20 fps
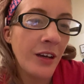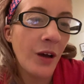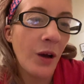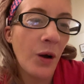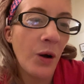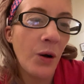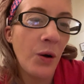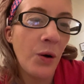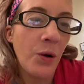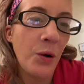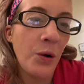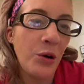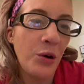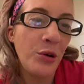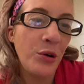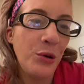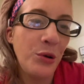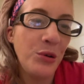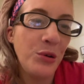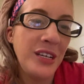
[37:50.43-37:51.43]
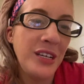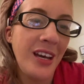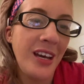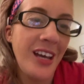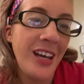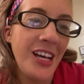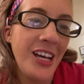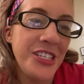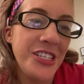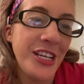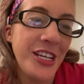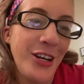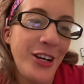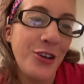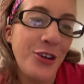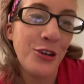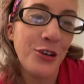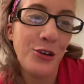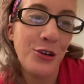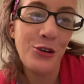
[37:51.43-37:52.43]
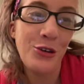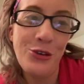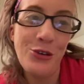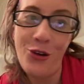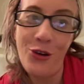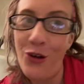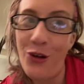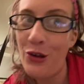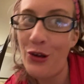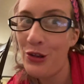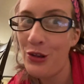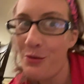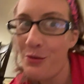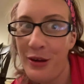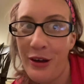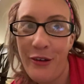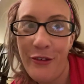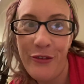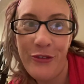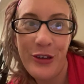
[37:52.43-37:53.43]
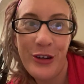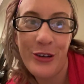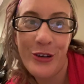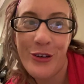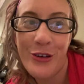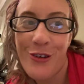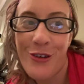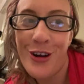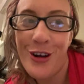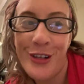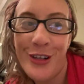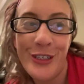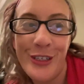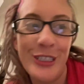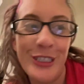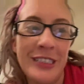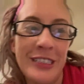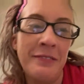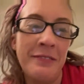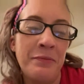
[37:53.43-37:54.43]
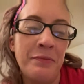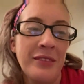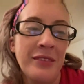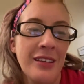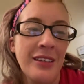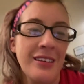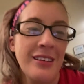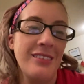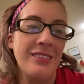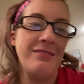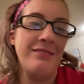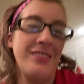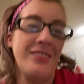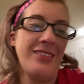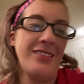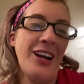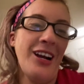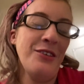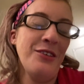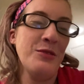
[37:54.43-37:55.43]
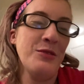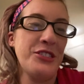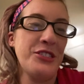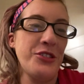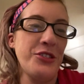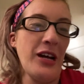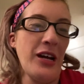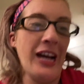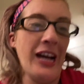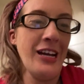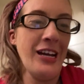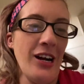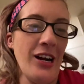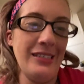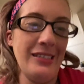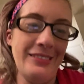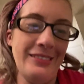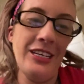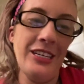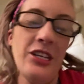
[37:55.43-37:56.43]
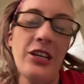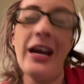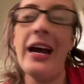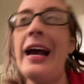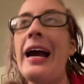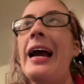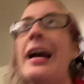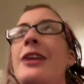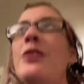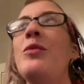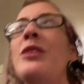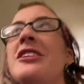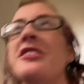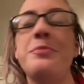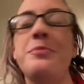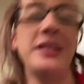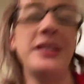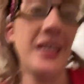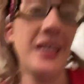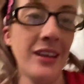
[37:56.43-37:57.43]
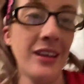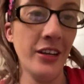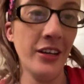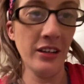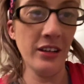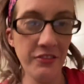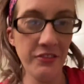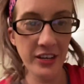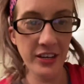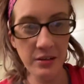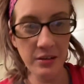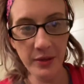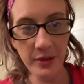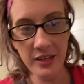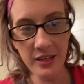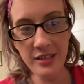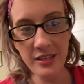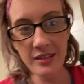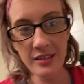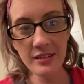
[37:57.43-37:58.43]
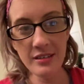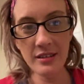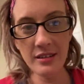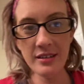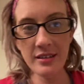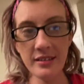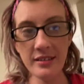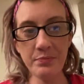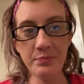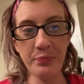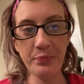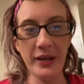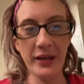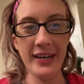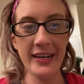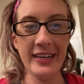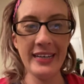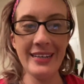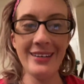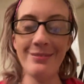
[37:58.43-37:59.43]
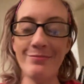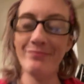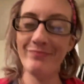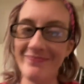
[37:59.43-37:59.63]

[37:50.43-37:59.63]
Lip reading: Oh, yes, I heard all about Fear Crawler. I always I don't want to speak ill of anybody, but